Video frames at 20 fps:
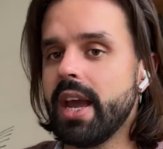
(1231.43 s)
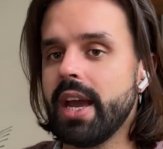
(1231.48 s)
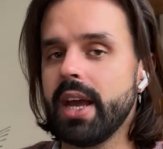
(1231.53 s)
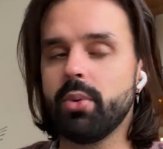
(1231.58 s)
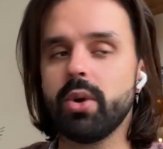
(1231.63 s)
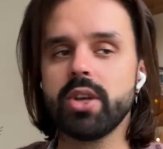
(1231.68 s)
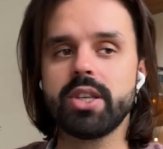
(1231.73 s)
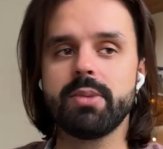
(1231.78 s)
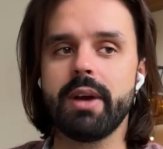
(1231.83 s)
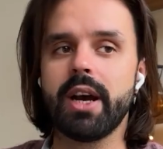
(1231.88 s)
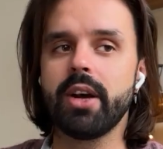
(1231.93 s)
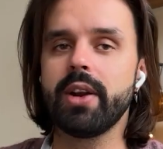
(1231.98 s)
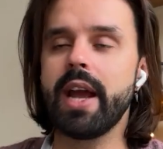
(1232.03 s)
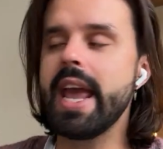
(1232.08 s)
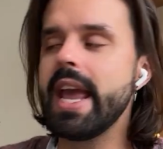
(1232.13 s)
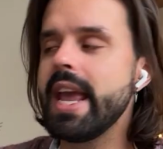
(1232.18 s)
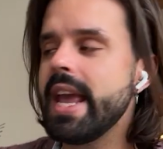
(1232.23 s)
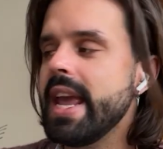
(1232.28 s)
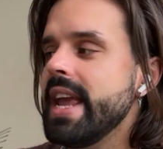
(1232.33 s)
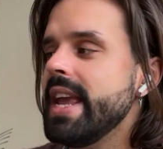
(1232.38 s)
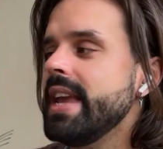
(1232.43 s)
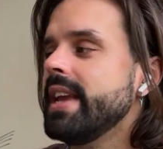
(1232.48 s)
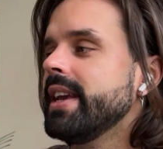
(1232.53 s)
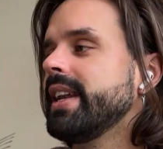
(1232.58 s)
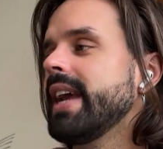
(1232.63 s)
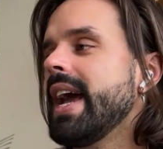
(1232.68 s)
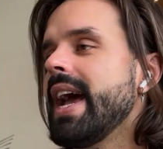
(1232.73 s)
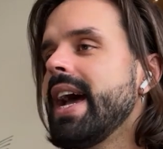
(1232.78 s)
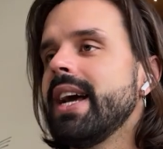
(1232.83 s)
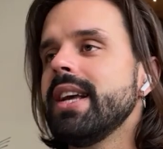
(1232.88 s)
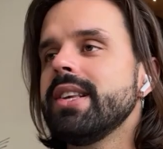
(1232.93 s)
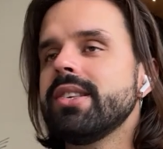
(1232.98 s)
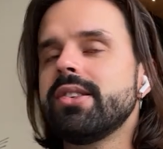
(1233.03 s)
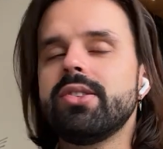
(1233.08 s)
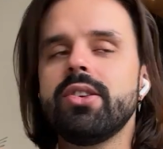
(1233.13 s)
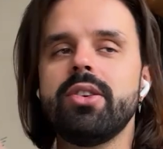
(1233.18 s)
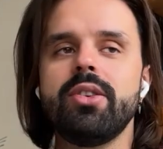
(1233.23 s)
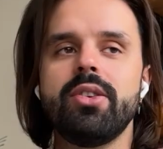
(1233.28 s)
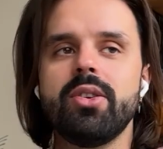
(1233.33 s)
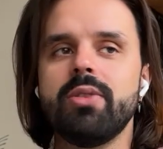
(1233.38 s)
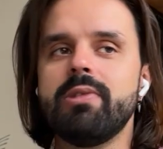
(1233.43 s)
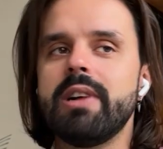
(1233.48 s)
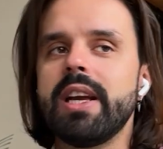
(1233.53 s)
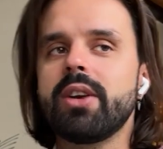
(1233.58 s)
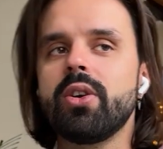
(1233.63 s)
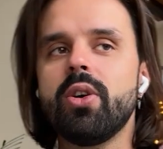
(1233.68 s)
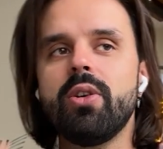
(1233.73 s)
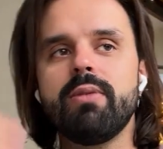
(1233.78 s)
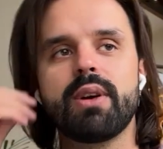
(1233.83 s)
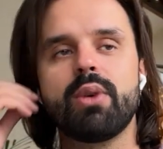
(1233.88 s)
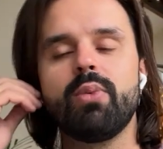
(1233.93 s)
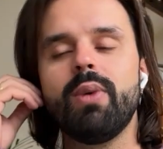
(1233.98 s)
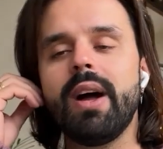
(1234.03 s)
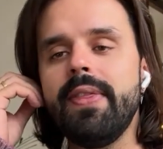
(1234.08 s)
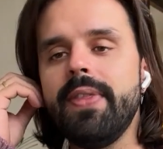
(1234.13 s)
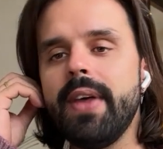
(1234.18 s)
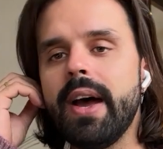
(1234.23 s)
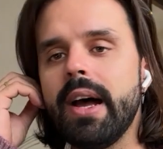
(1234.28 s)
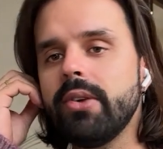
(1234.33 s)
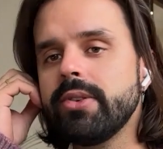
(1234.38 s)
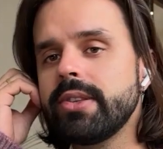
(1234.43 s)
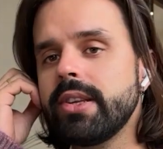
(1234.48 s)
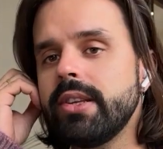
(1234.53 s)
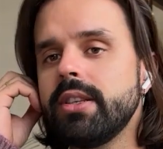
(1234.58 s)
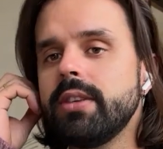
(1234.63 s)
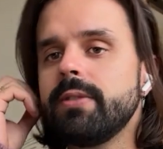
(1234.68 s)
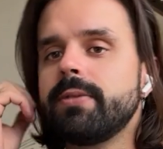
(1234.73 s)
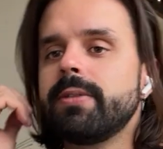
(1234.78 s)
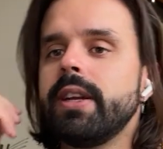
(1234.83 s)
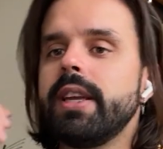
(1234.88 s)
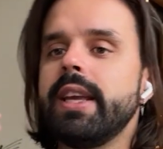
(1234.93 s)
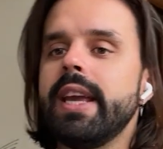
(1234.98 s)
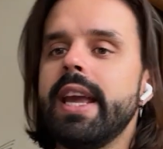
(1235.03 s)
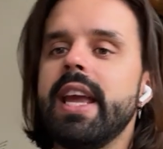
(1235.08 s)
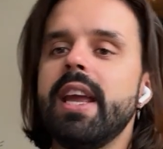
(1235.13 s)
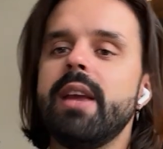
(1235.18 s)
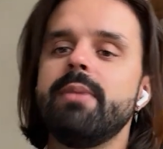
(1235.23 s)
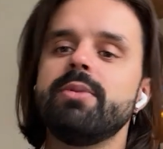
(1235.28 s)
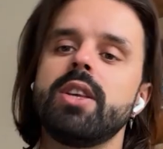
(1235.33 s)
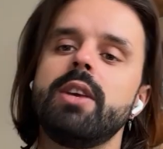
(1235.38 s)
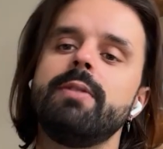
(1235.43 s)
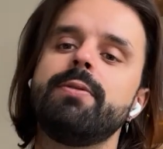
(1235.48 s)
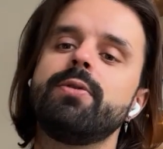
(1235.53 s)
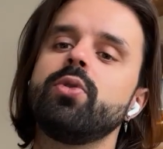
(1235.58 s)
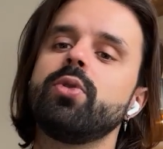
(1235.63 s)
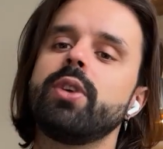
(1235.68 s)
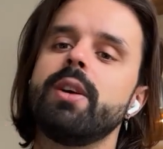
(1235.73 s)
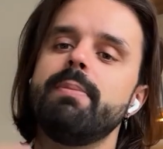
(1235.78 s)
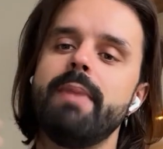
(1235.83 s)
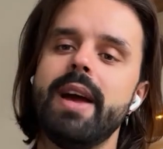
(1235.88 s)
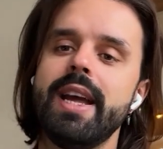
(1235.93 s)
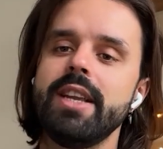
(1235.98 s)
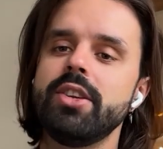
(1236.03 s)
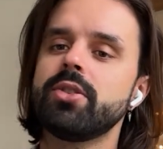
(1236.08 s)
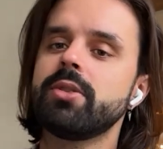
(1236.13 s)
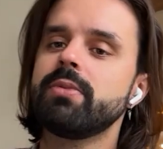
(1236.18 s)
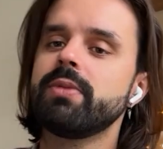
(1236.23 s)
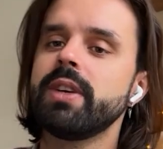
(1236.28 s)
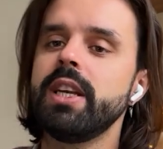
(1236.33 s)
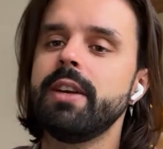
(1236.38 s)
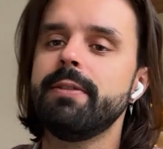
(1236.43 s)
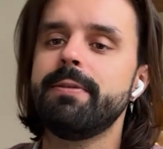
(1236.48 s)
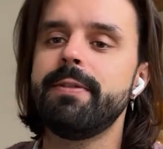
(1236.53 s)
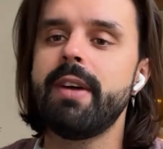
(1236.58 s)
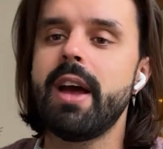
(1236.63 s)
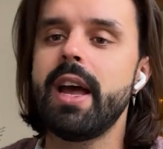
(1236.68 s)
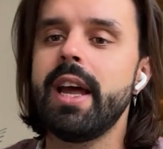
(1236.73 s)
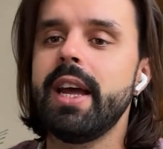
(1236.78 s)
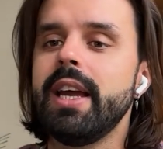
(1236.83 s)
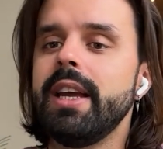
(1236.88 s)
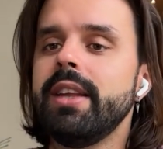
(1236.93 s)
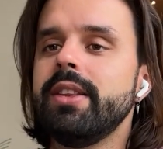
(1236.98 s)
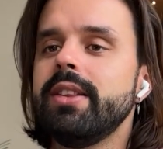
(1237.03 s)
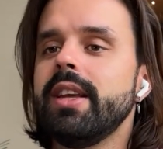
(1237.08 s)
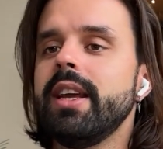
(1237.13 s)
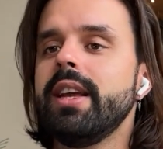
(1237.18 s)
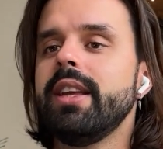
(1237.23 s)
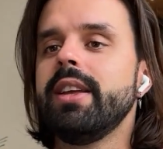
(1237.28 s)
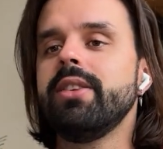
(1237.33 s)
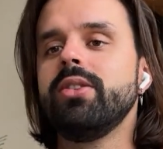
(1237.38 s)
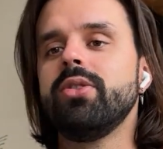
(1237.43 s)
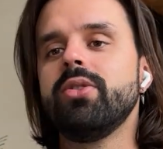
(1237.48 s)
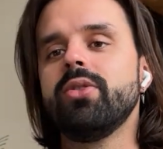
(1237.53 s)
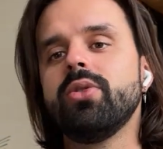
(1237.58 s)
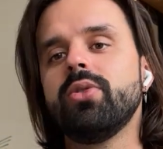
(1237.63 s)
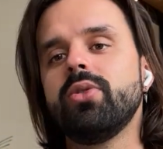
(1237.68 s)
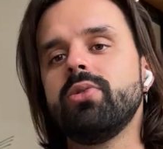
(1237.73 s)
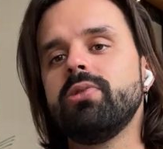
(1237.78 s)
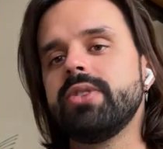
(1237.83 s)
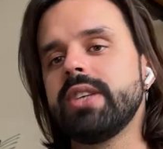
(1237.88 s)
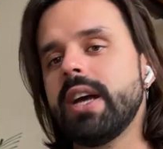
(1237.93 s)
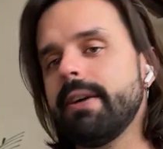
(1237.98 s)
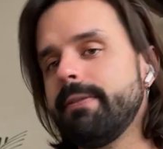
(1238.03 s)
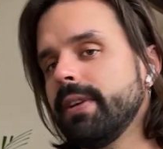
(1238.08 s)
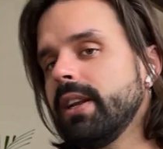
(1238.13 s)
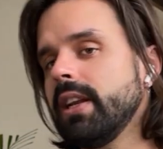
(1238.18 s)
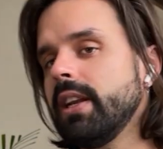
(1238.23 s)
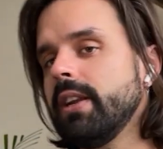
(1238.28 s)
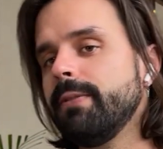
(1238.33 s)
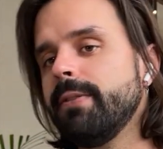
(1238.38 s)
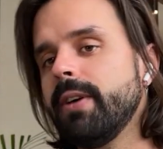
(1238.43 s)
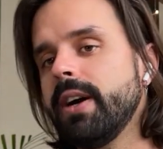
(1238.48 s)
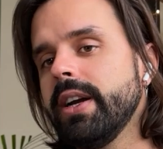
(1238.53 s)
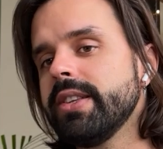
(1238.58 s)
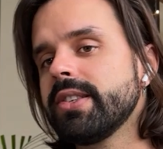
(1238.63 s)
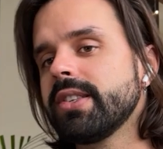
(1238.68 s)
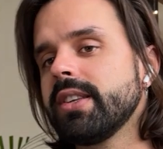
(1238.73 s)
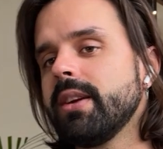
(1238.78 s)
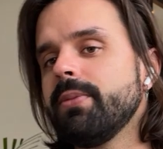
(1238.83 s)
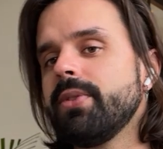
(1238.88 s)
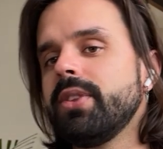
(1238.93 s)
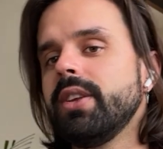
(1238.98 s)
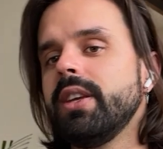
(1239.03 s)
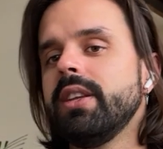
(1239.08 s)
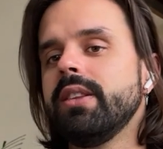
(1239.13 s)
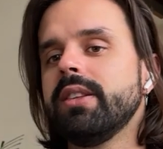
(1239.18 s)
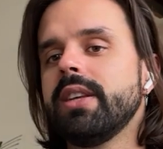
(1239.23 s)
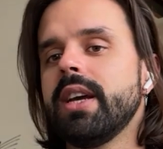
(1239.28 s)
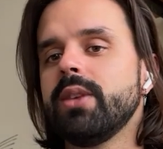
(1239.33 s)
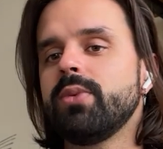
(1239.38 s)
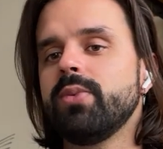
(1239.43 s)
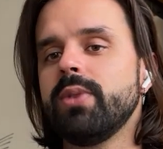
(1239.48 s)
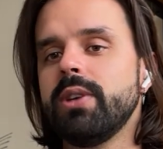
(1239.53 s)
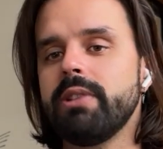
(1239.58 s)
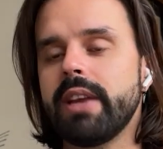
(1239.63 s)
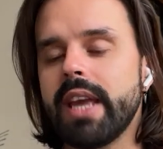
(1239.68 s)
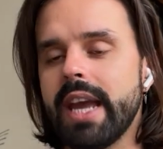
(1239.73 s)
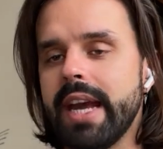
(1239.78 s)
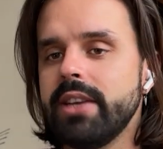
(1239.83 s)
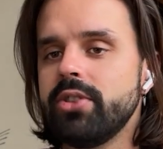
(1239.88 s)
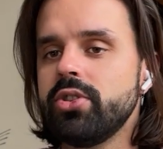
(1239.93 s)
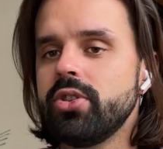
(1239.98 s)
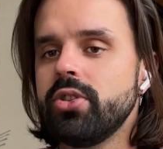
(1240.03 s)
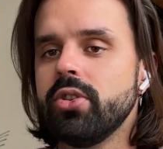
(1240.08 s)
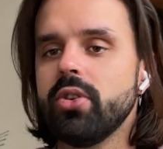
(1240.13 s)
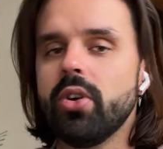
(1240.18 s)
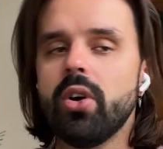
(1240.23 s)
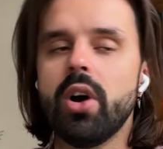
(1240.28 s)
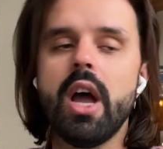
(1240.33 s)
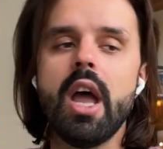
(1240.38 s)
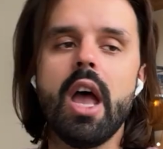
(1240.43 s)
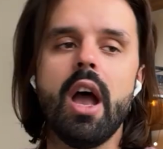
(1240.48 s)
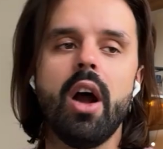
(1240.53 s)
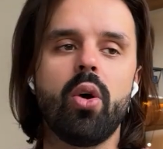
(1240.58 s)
It was about, hey, it has, like over 1,000 different games. If you're a match 3 fan, then you'll definitely find something that will catch you.